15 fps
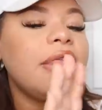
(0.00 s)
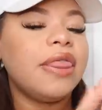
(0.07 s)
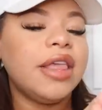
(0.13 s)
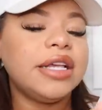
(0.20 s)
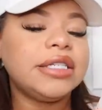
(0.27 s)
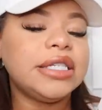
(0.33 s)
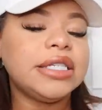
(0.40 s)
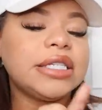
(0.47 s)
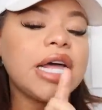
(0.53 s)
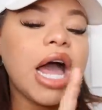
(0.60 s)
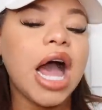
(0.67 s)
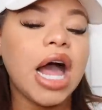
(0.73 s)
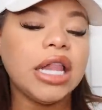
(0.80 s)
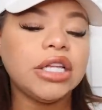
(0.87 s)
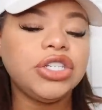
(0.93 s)
This is
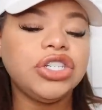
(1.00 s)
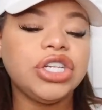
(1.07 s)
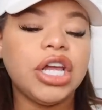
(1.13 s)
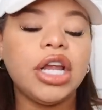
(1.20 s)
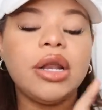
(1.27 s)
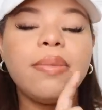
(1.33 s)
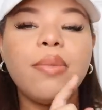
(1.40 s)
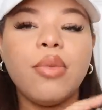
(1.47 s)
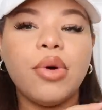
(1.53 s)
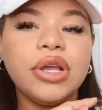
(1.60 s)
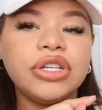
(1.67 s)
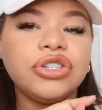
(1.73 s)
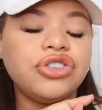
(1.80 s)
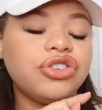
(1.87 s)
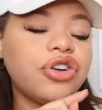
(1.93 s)
collagen
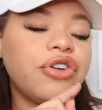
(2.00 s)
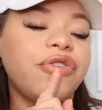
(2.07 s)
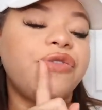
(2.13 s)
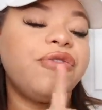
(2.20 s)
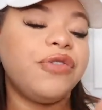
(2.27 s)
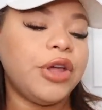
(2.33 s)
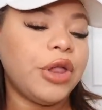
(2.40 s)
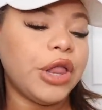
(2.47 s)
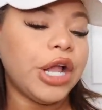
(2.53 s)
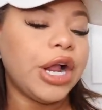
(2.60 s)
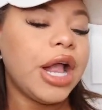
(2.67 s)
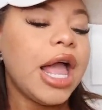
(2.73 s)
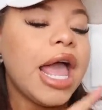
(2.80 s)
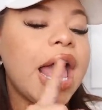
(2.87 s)
moisture filler.